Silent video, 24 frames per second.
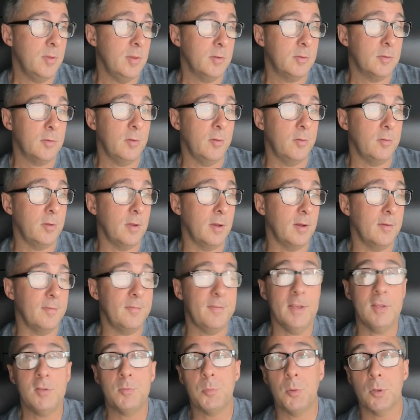This is a
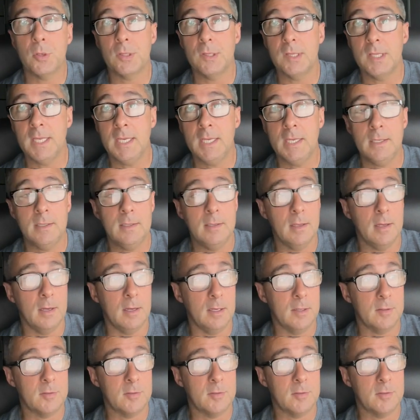Facebook lead,